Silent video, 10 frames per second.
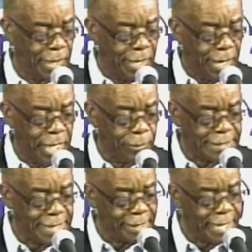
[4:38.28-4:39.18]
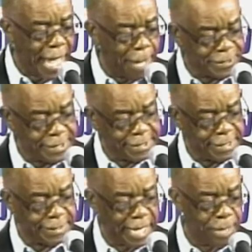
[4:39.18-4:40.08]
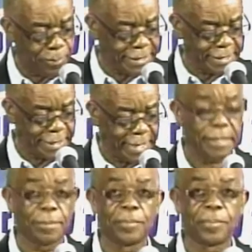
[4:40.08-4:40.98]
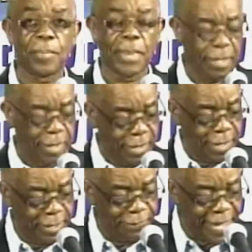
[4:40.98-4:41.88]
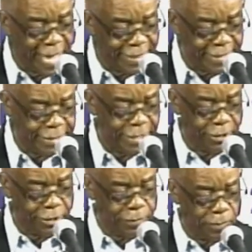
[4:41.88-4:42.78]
and the resultant absences and presenteeism. In fact, this year,